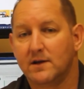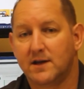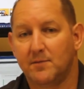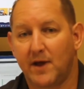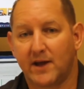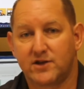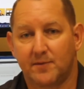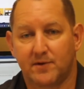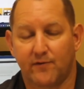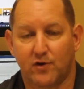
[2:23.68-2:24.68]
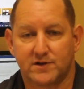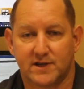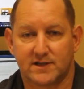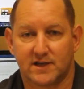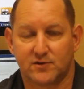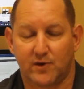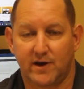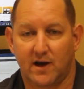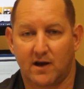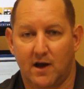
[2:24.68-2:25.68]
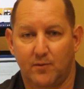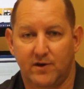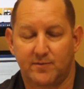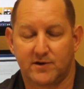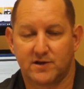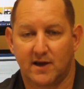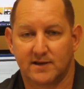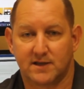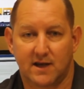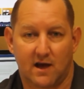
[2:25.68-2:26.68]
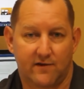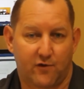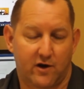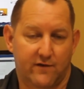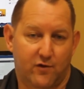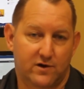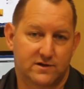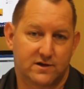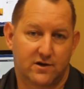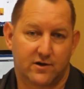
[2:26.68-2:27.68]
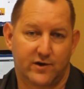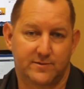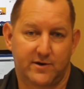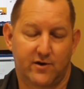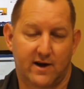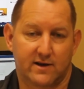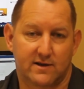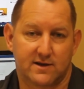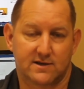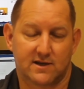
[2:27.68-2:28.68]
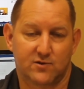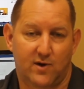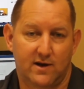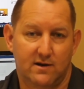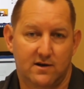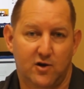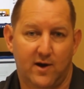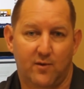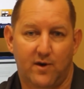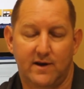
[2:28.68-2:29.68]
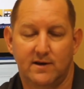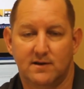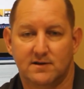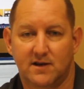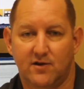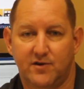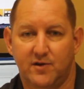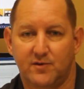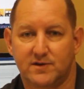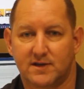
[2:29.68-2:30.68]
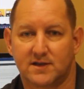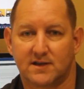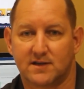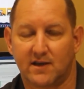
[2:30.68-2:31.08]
Tim Blankenship, divorce661.com. We specialize in California divorce. You can reach me direct at 661-281-0266.